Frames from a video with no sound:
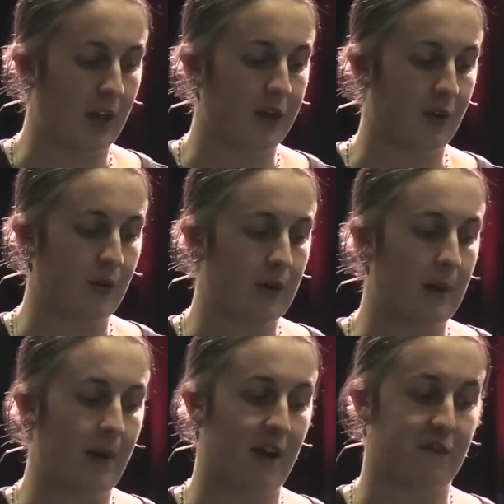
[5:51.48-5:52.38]
through
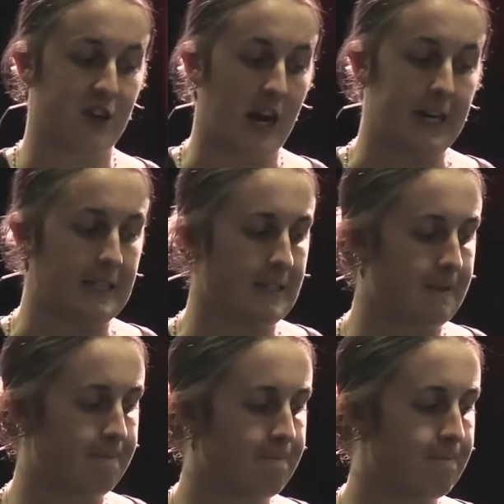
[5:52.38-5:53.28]
Epaphroditus.
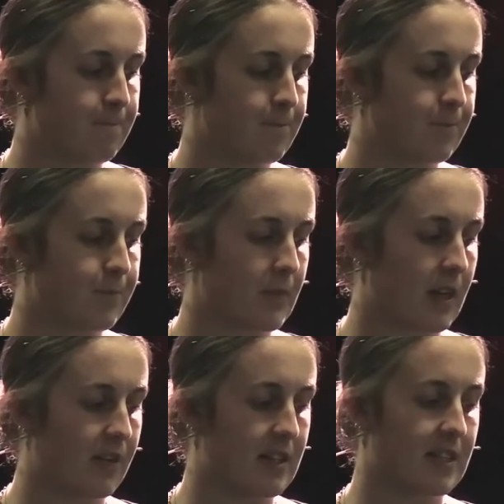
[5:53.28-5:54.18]

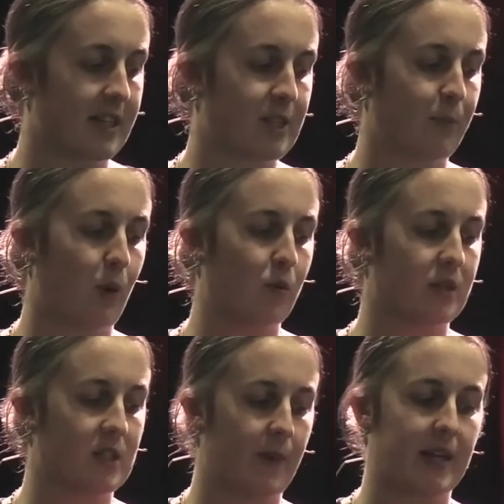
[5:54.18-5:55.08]
This leads Paul to
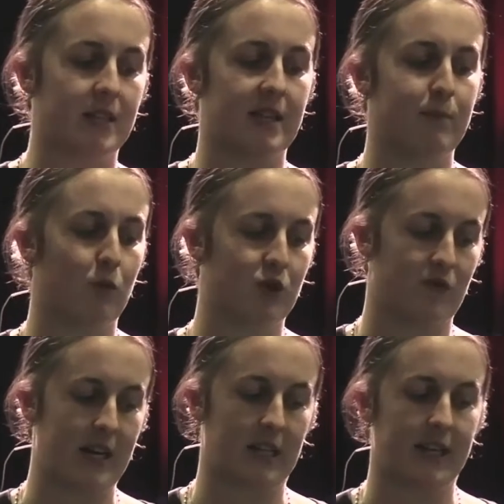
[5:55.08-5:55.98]
speak to them more
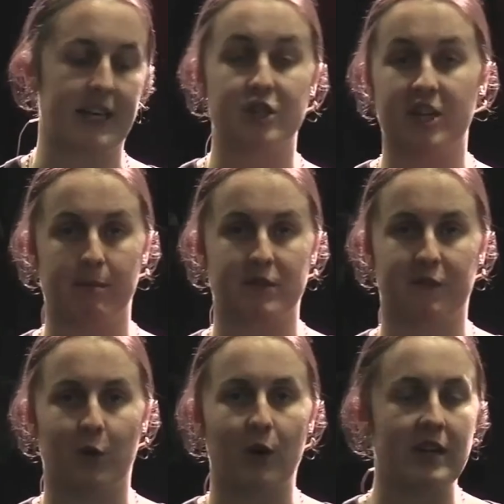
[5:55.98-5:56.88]
directly in chapter
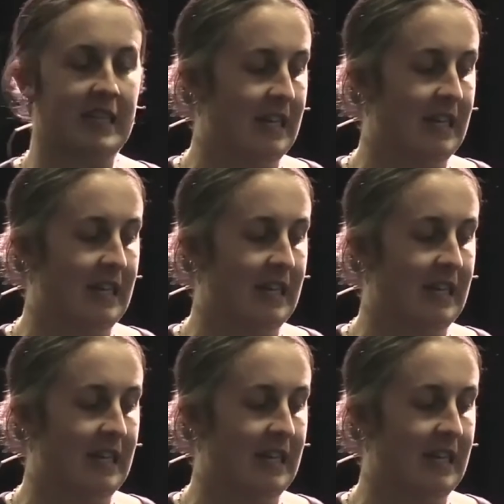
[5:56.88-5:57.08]
4,